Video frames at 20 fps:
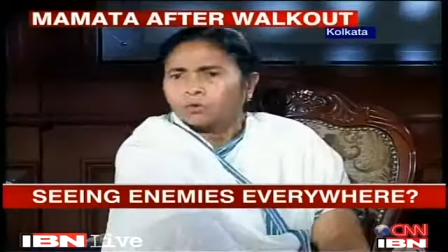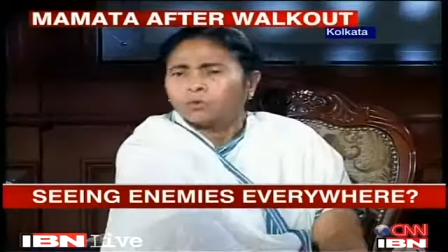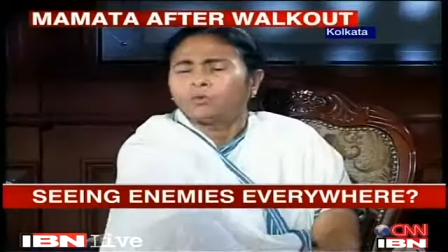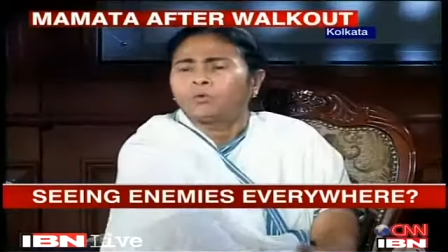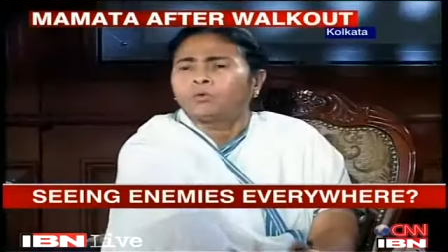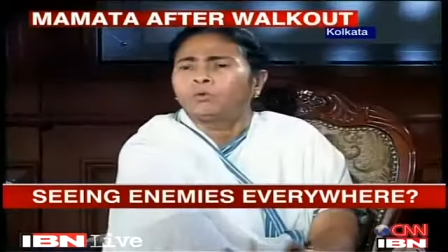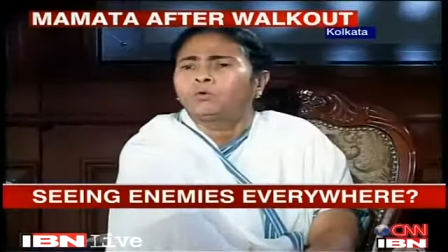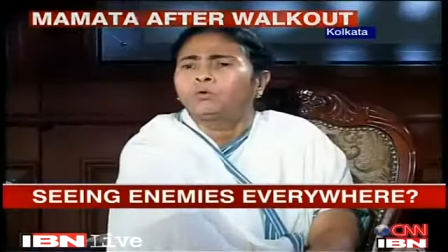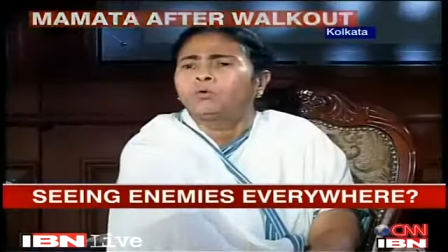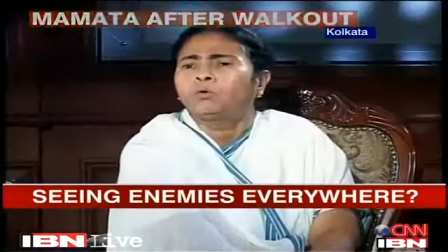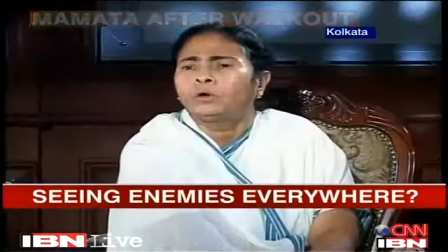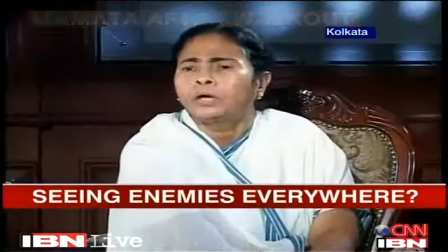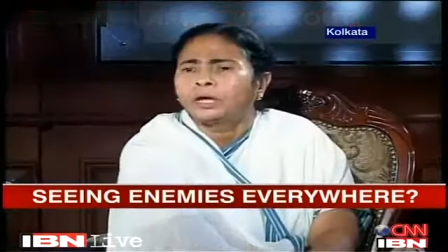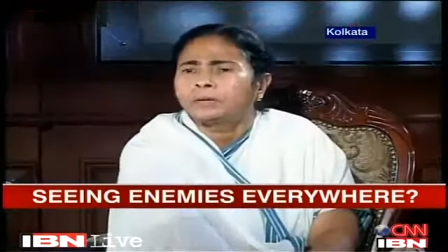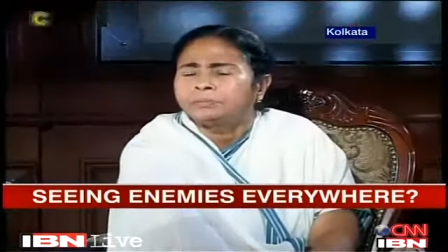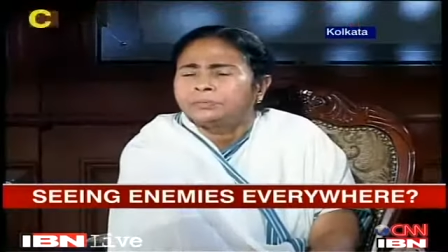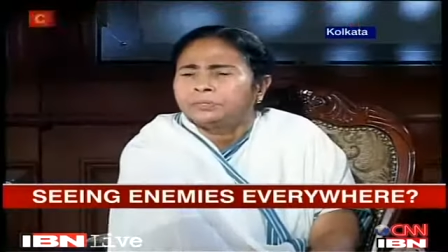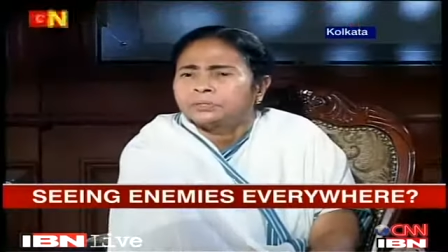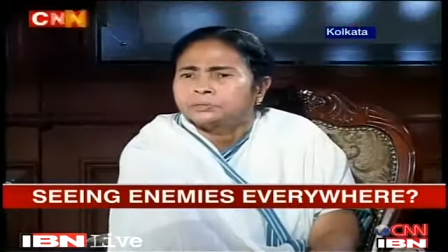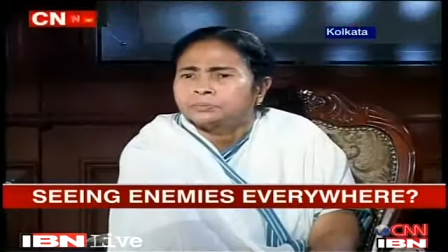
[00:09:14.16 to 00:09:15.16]
Who
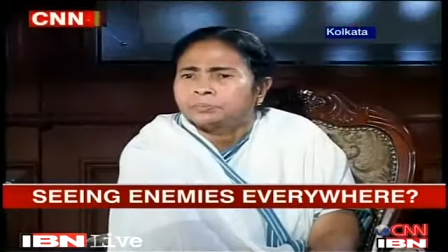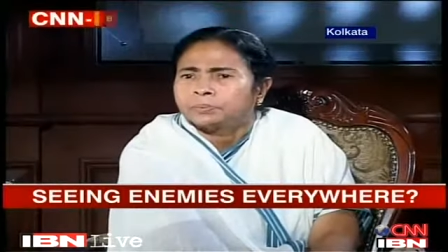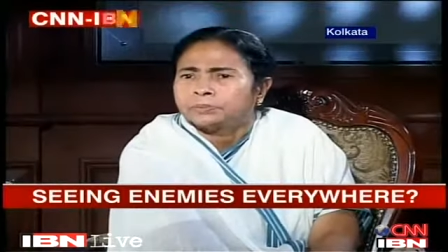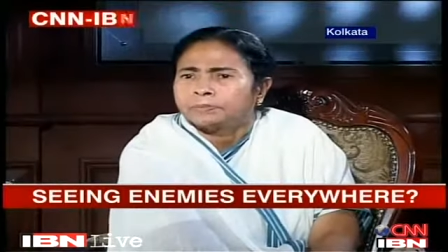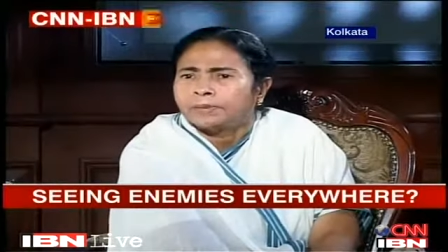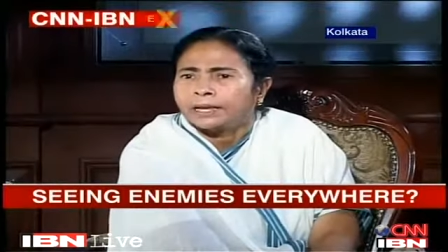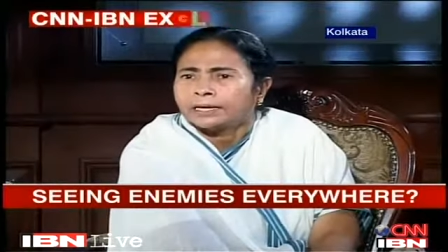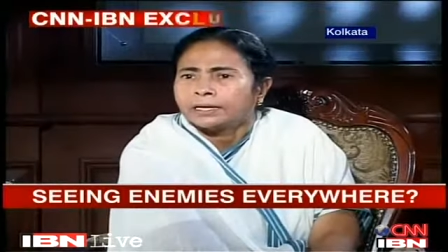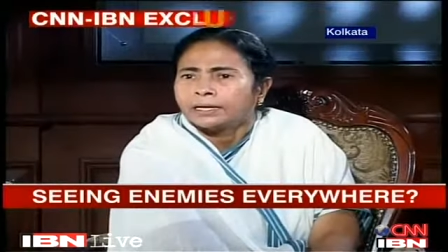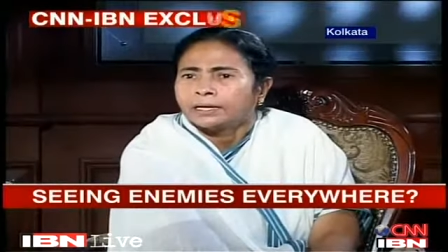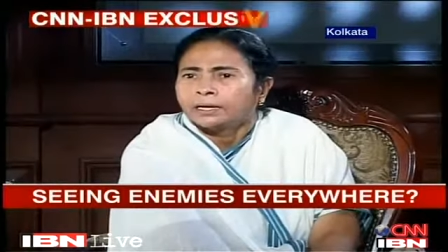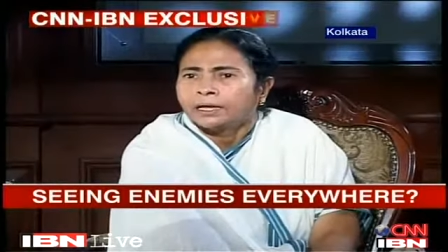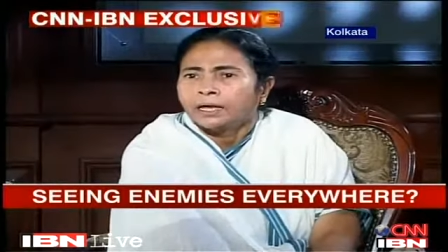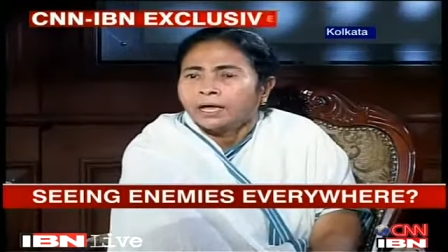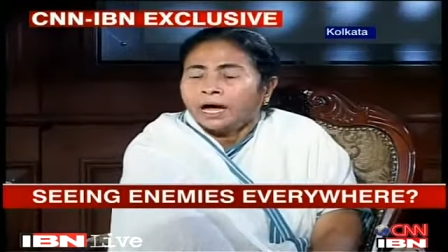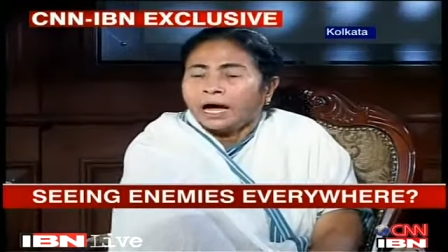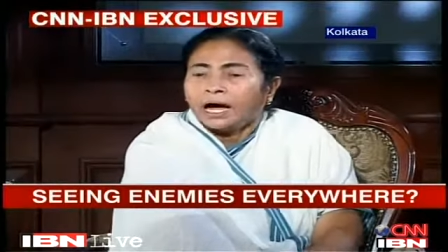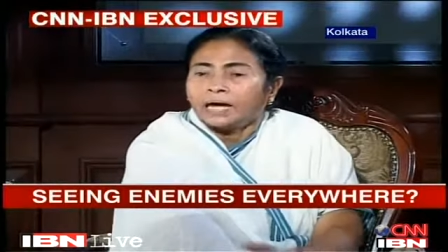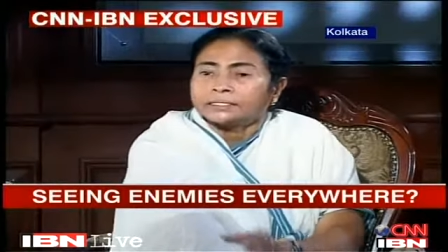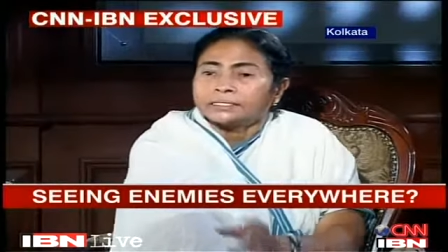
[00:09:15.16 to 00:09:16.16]
gave this feedback?
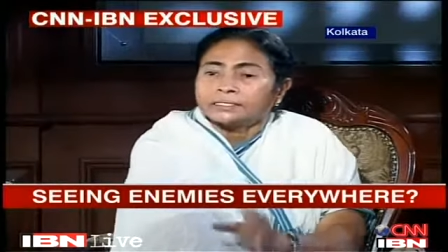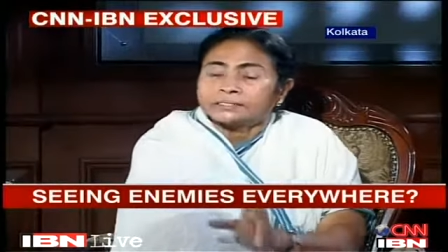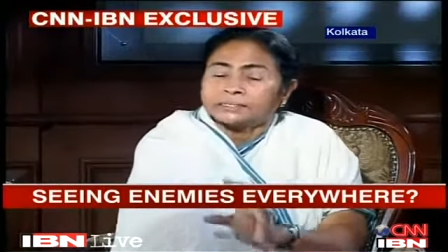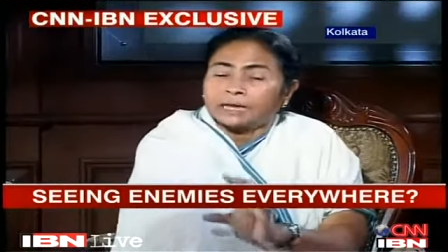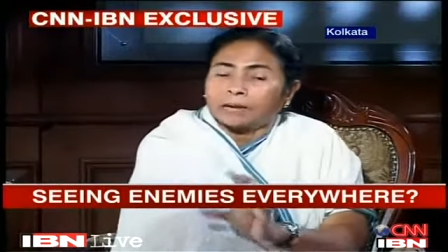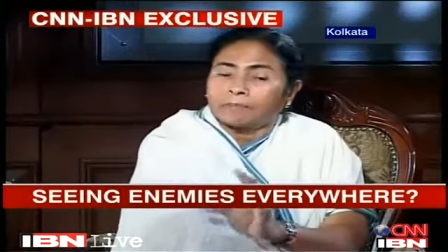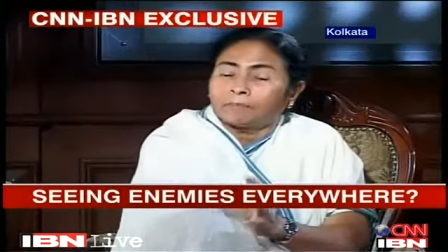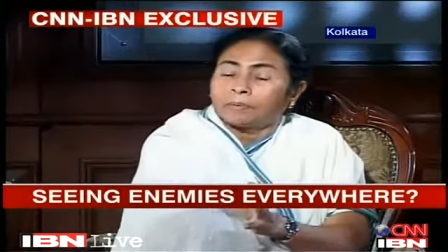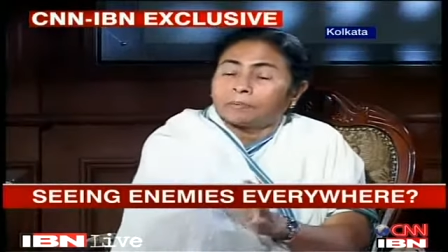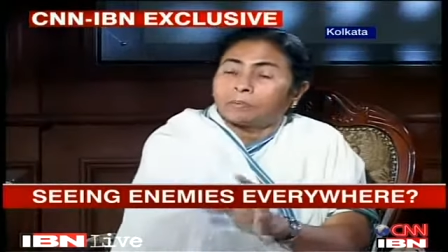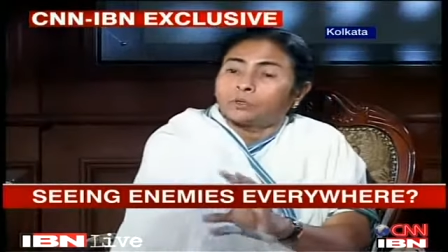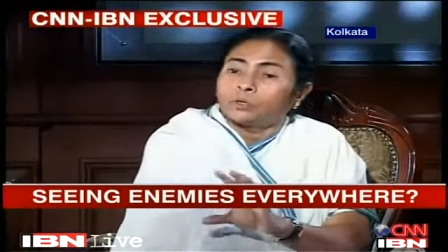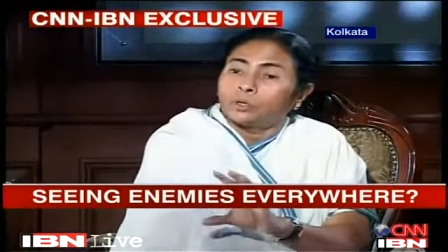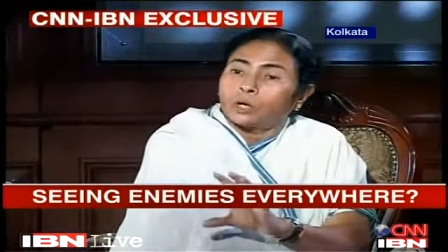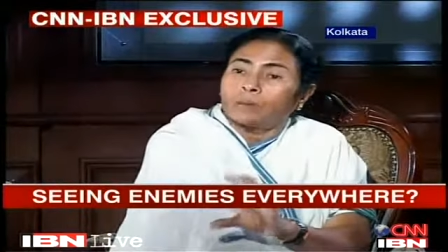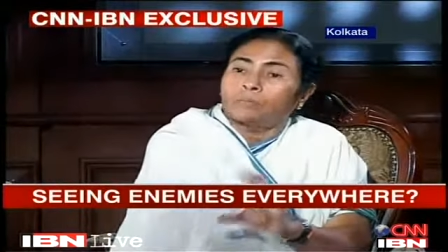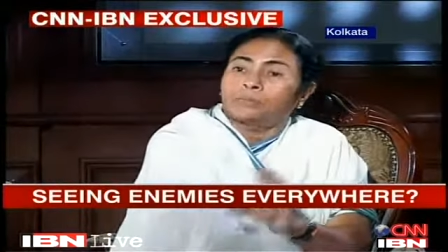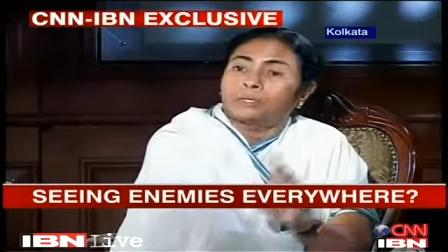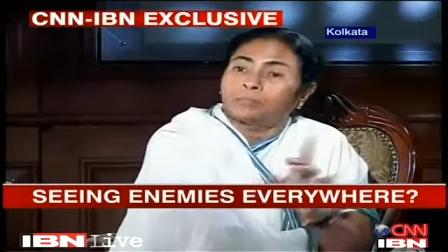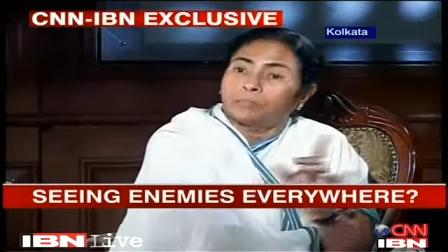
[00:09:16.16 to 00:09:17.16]
I think some people
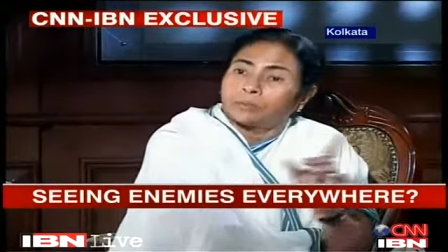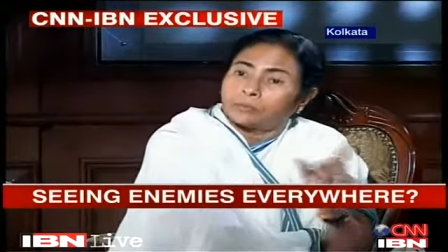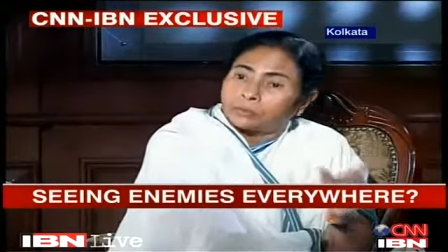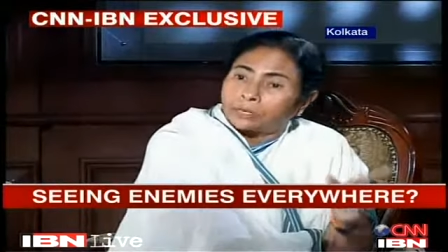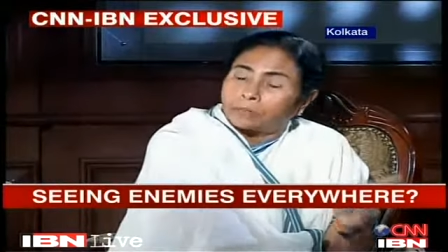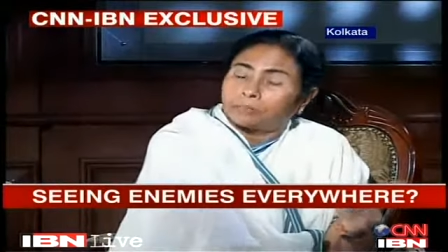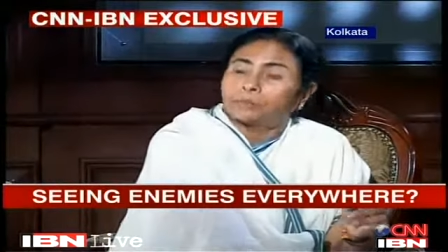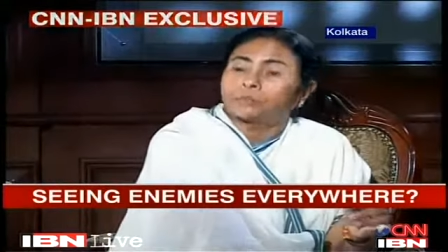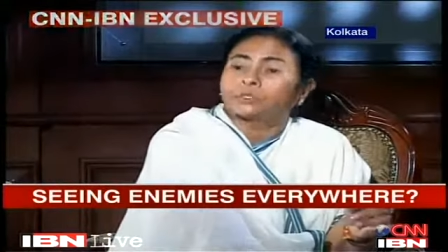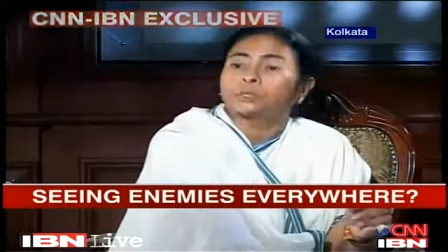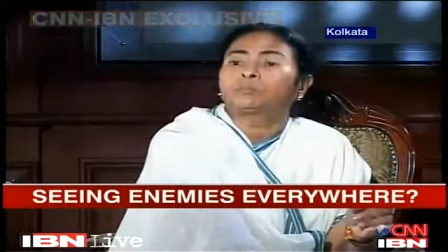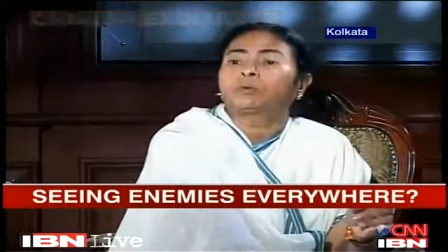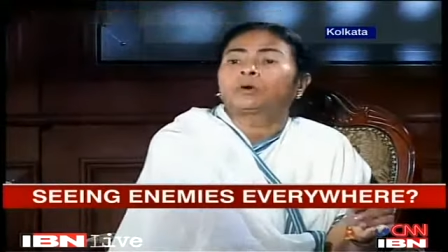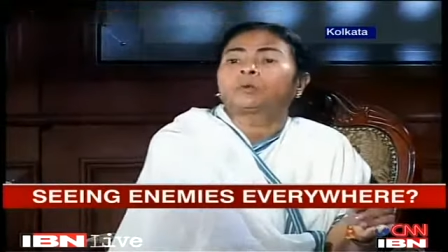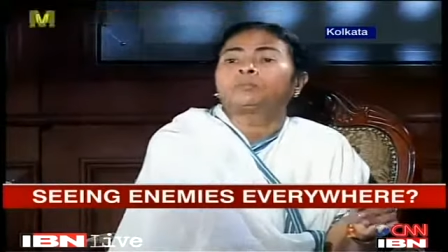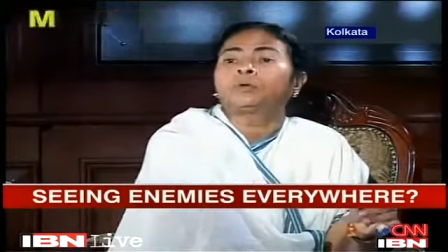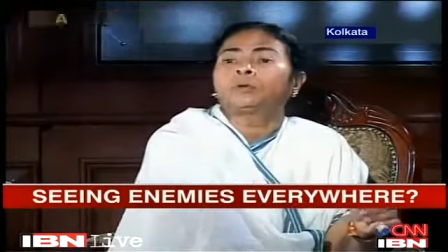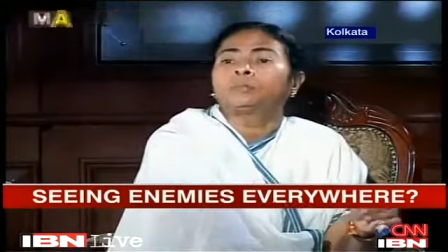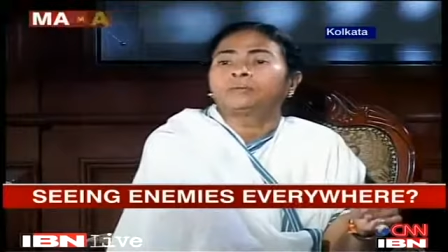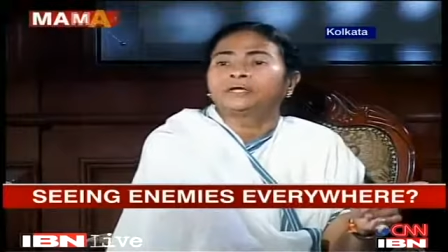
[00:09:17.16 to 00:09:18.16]
you have deputed
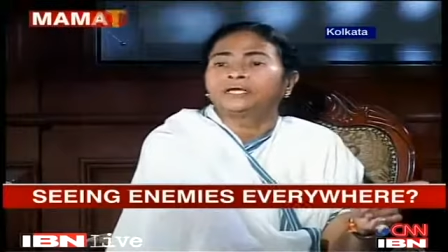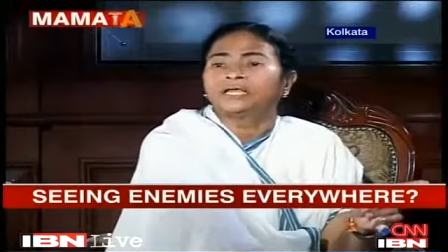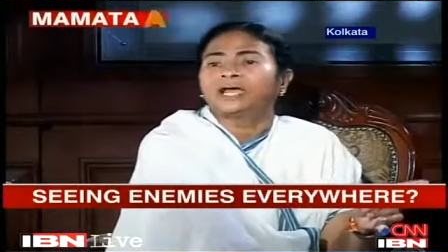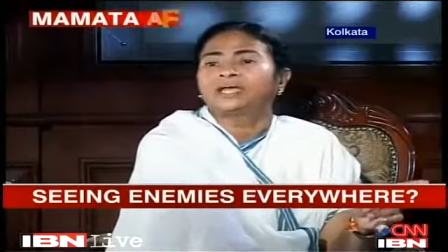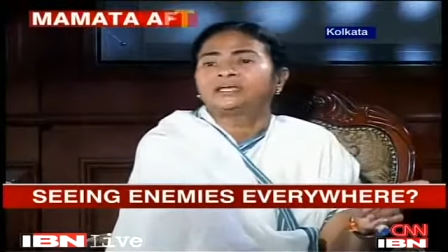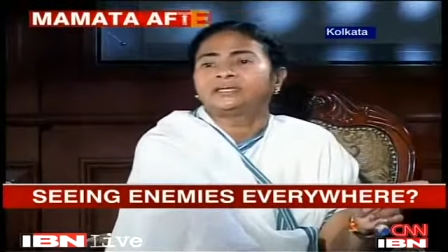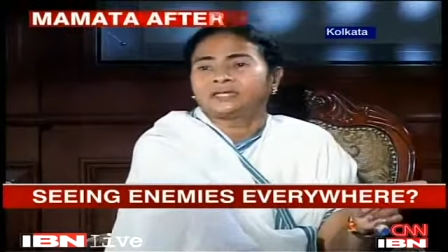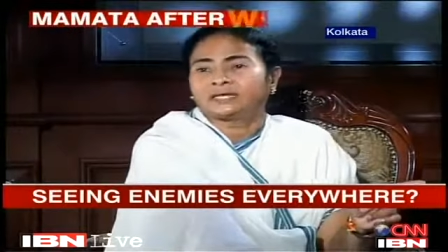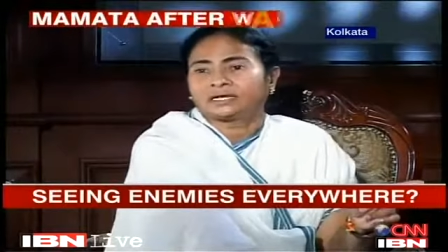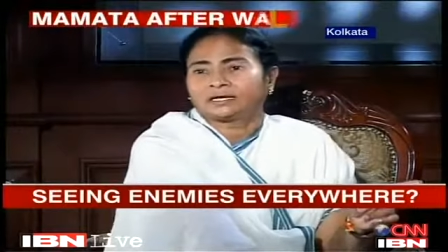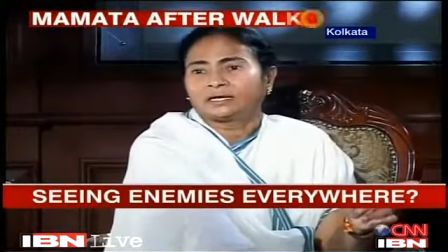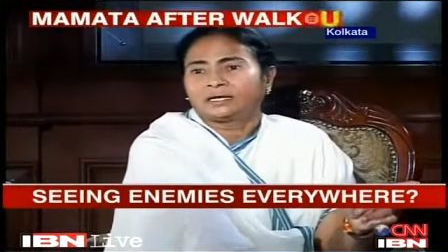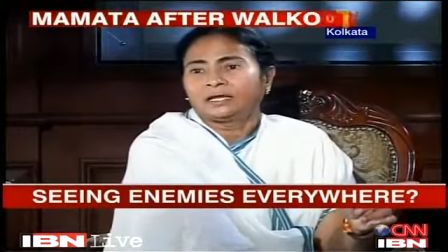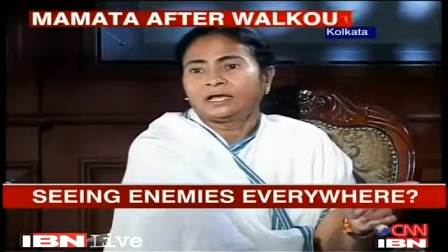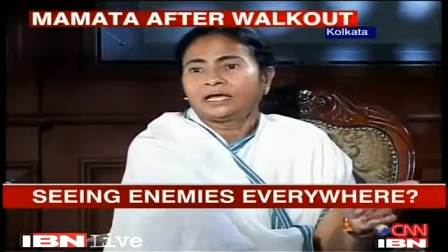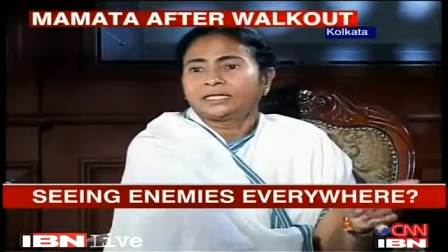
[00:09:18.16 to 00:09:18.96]
from your media here.